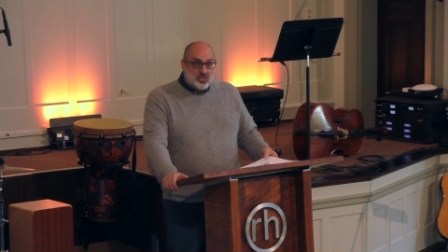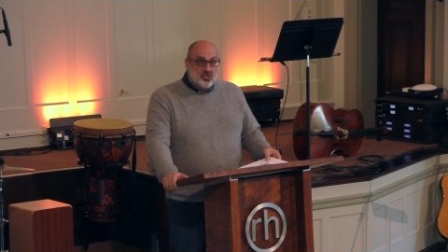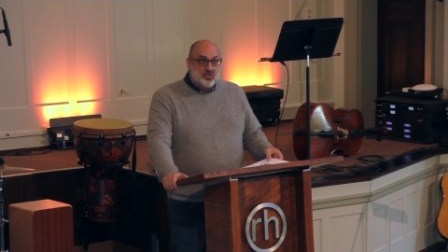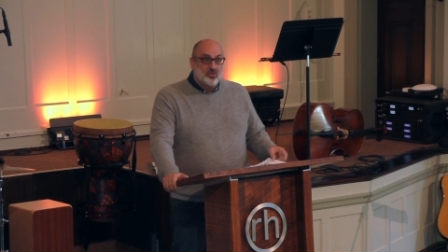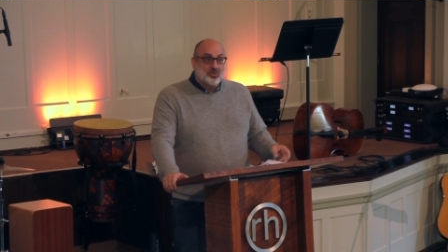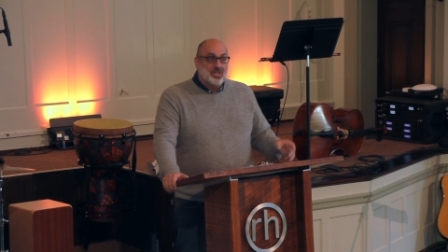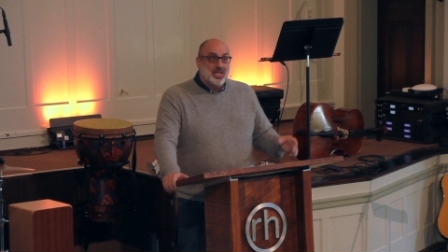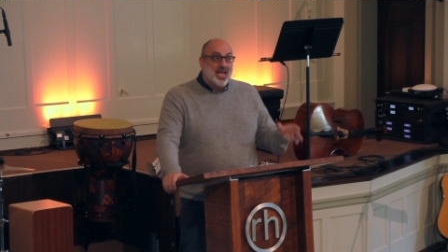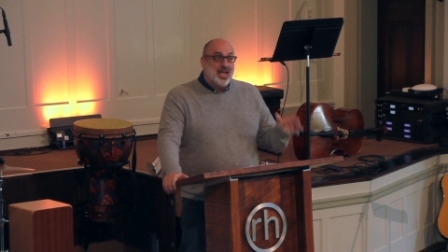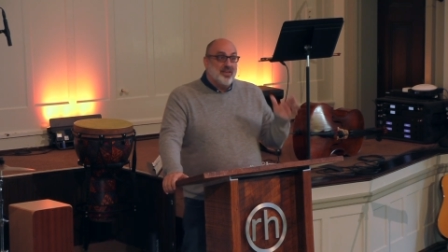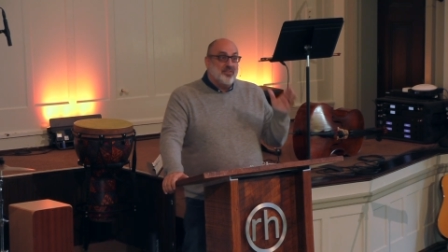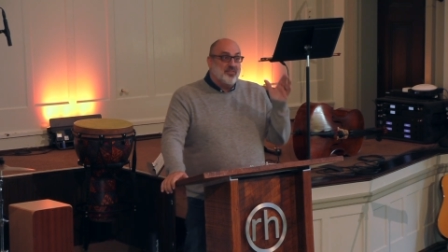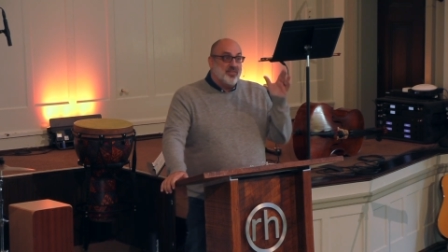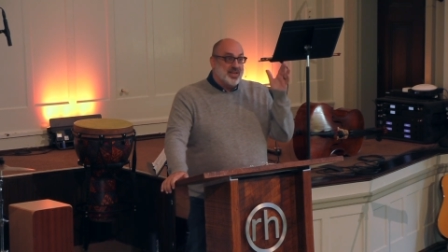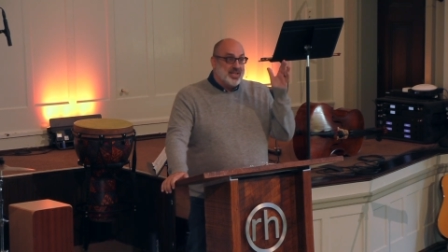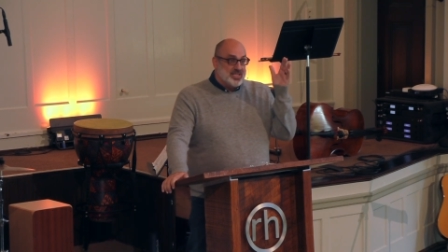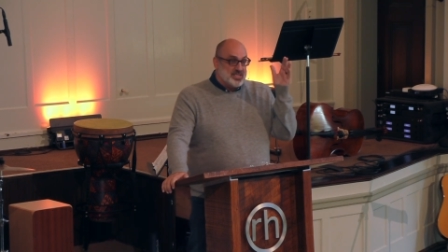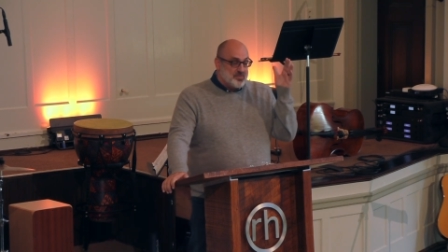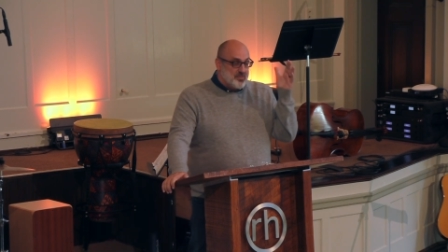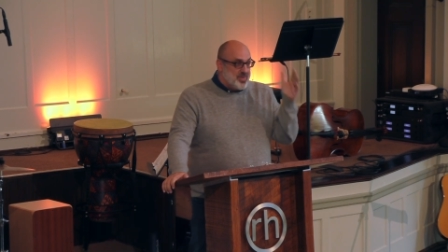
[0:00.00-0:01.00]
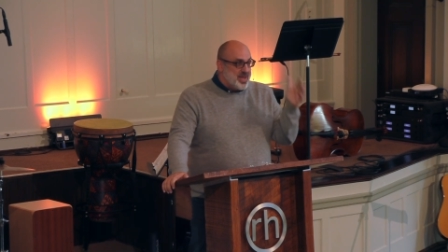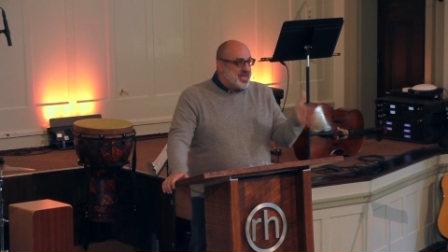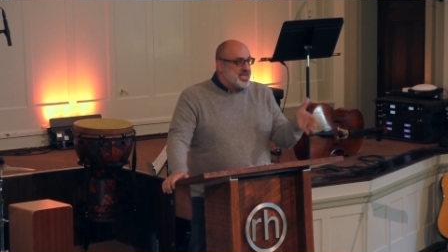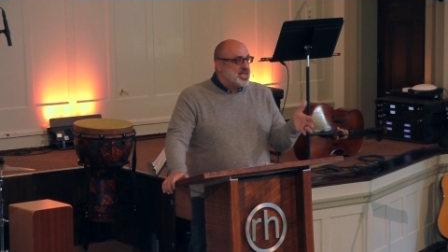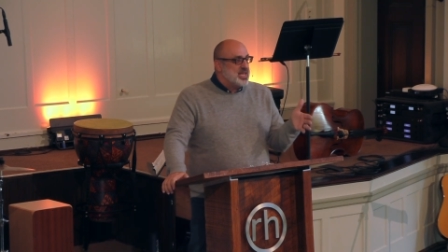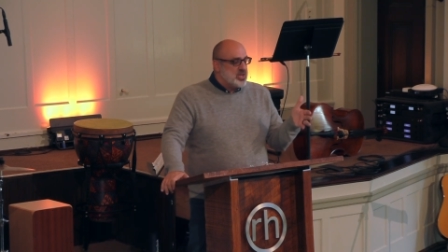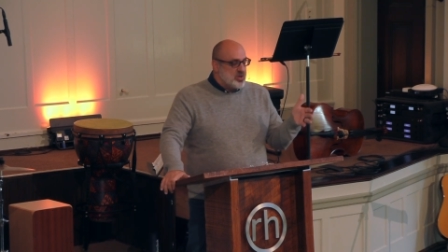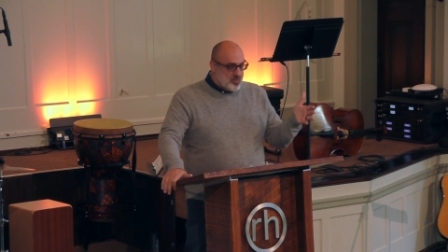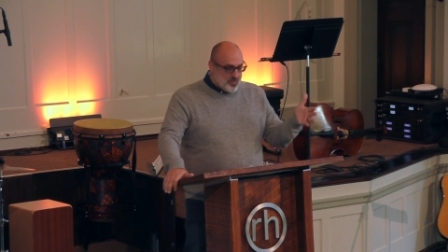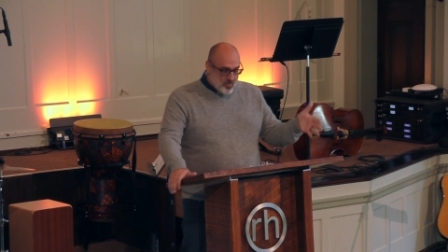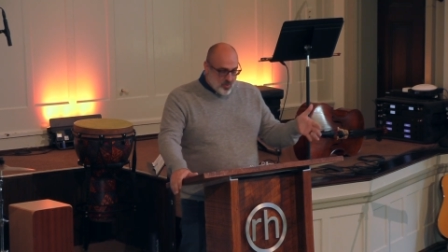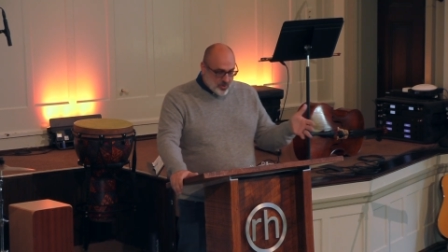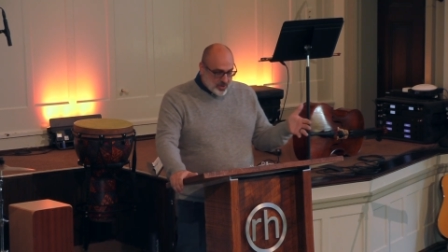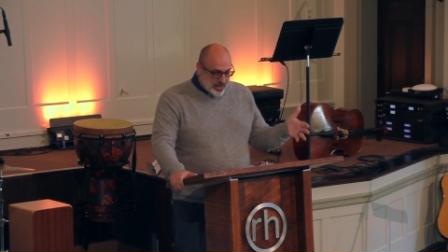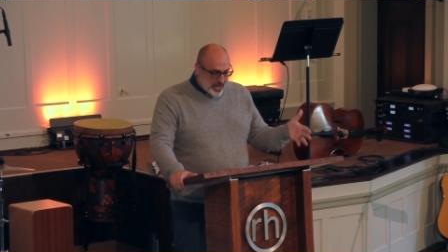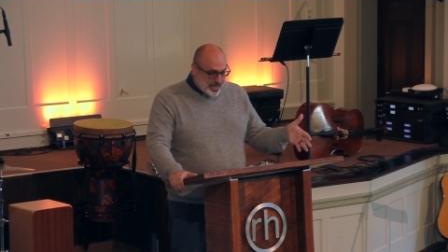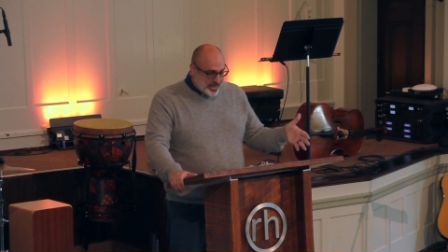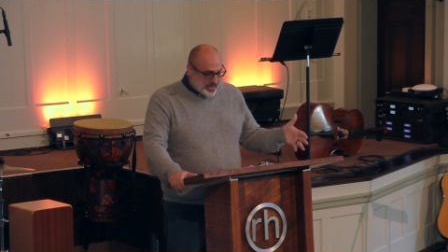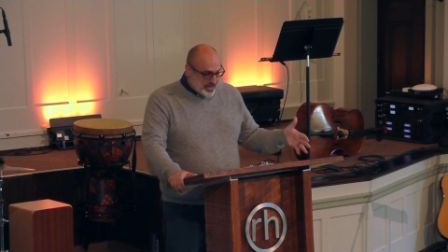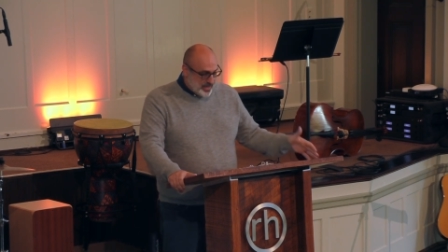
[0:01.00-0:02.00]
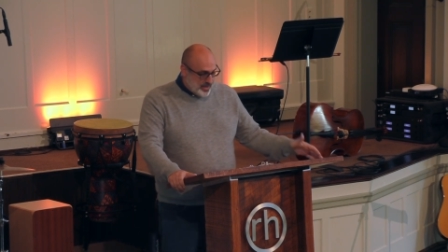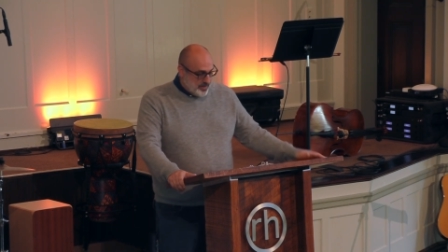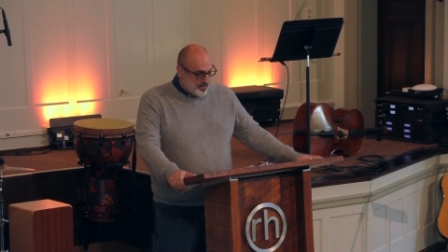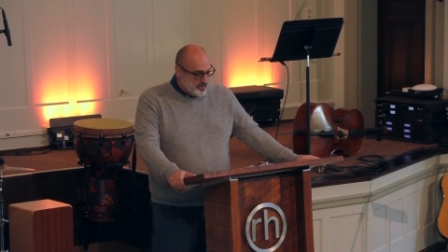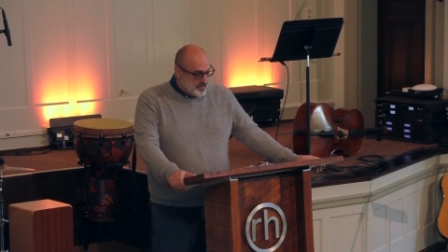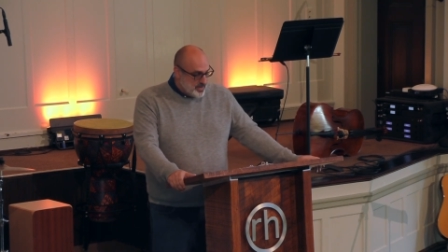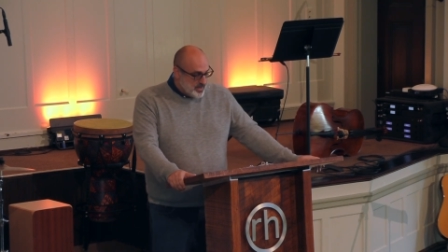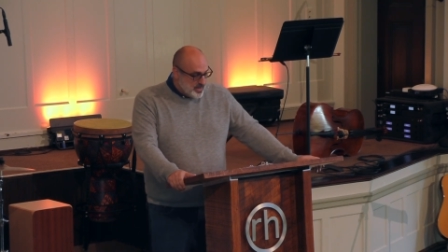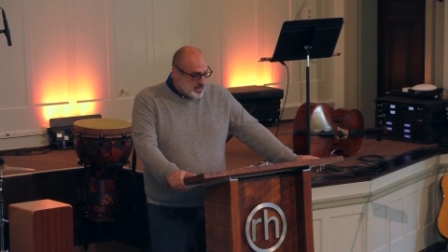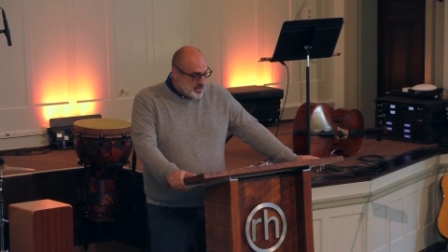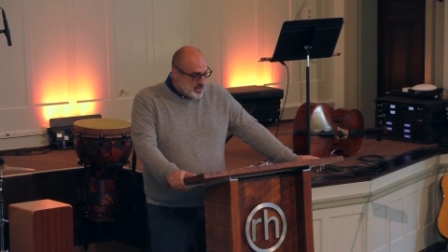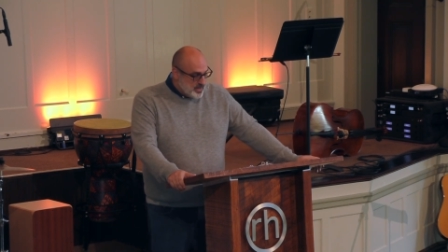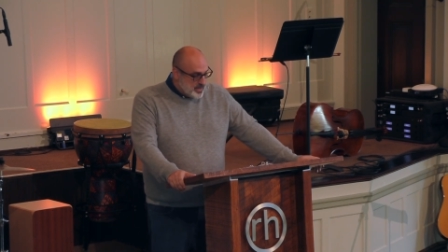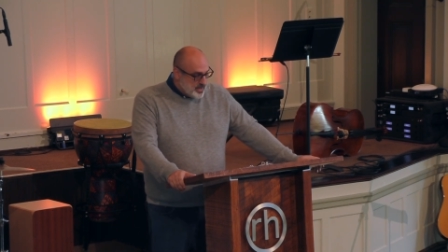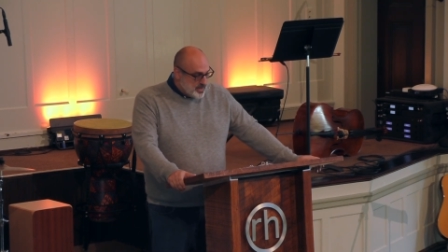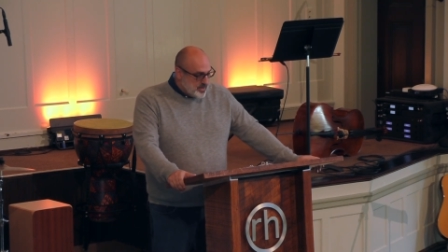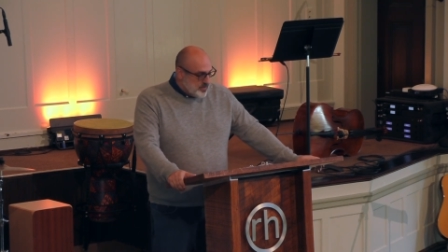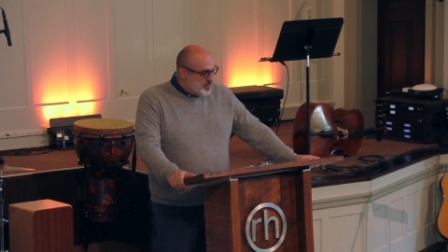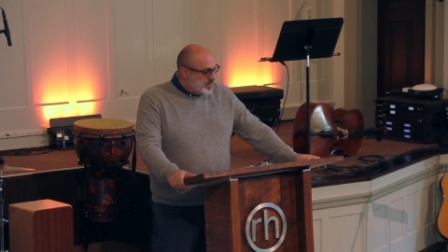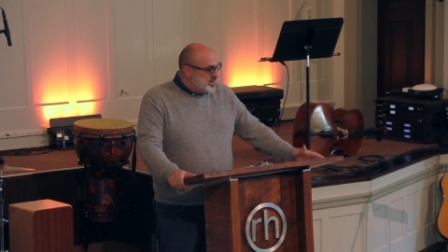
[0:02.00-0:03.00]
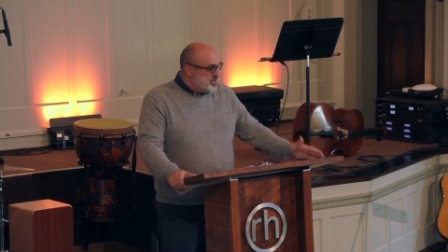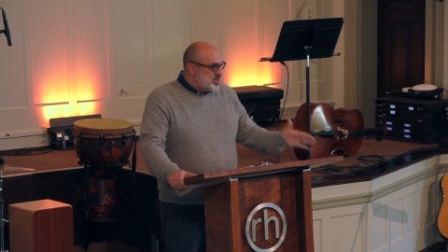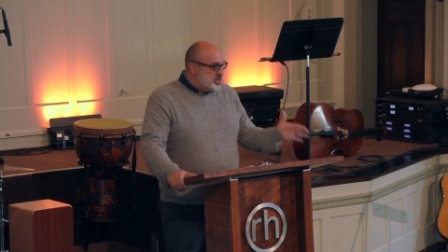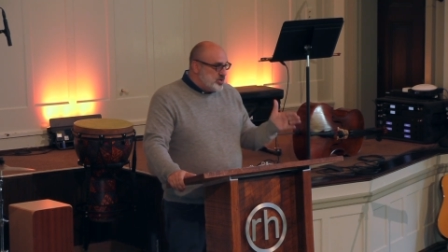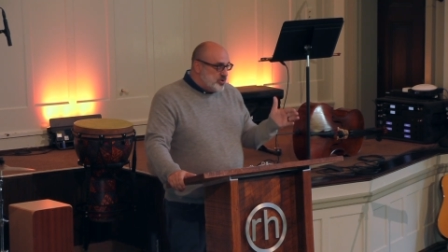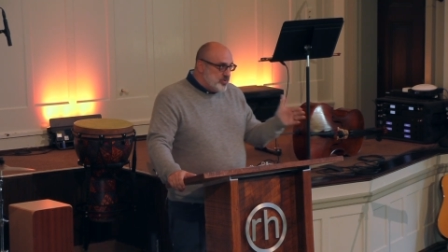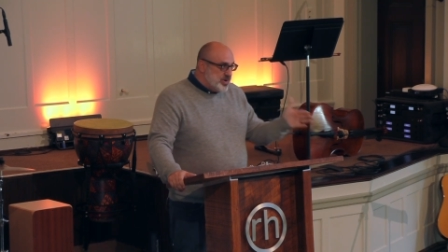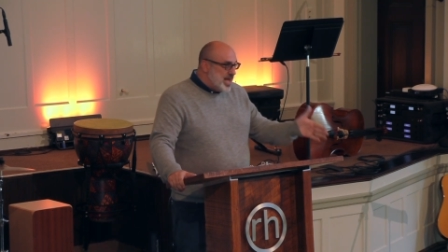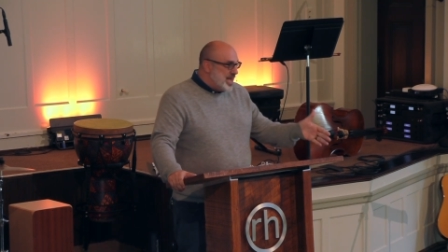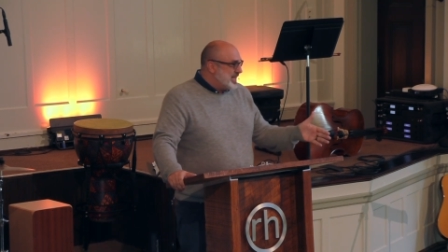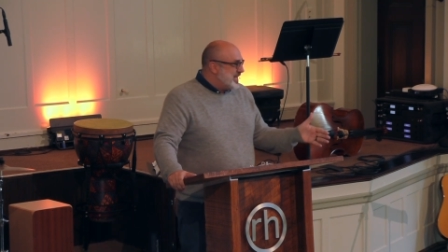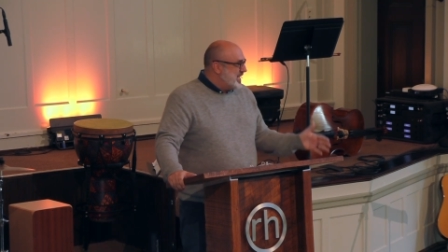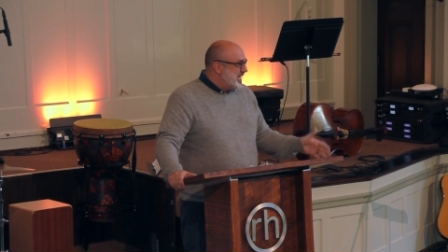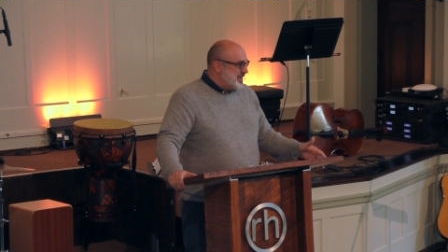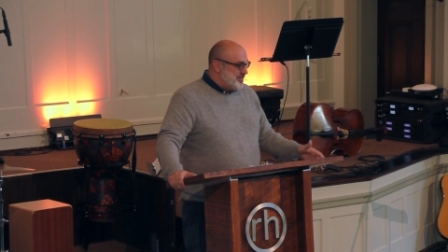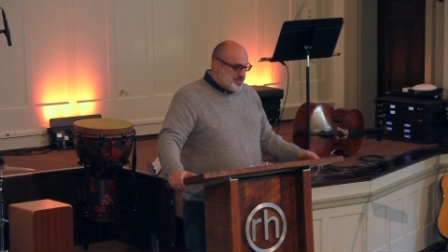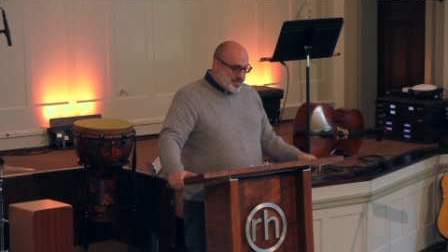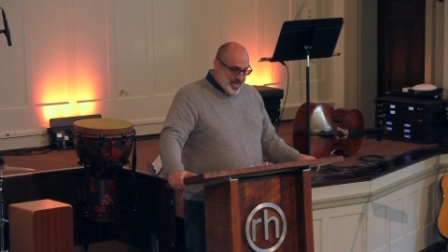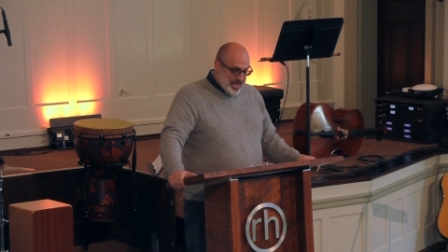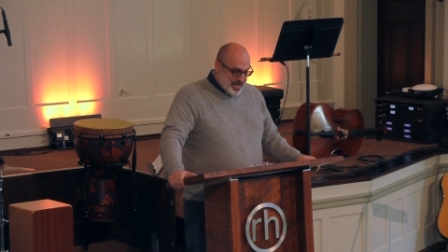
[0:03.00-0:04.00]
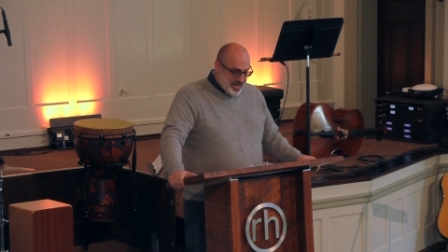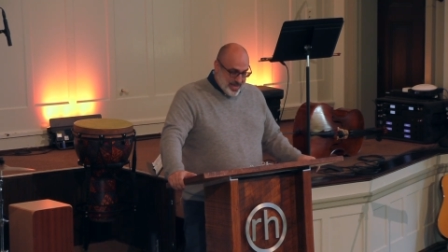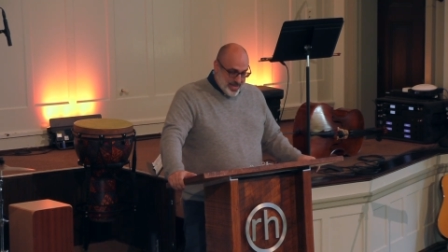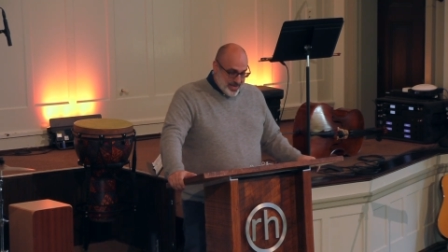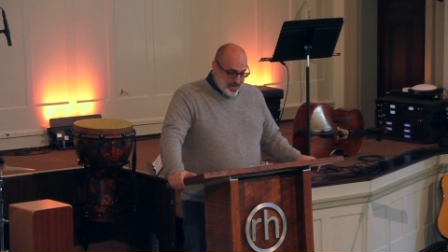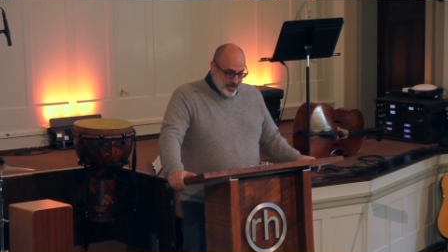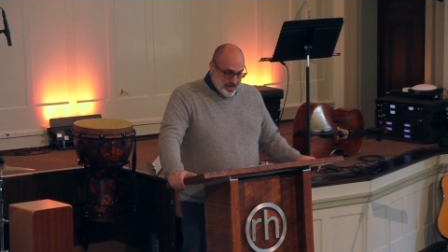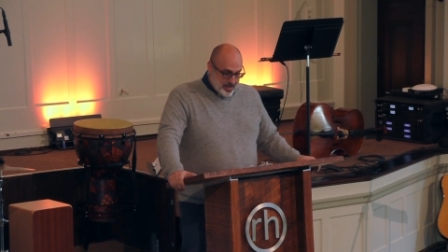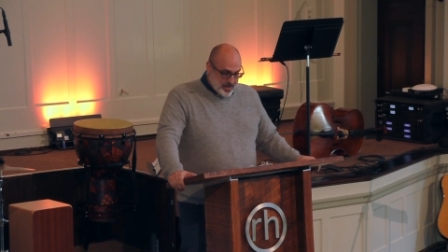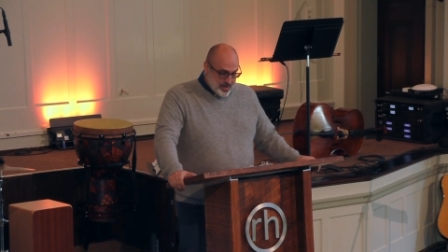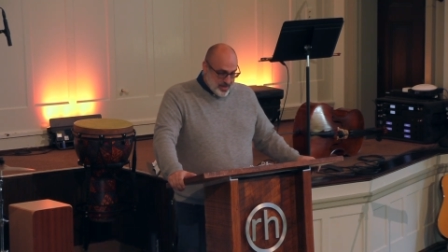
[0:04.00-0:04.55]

your life, and he's making you more like him. We do not keep that hidden.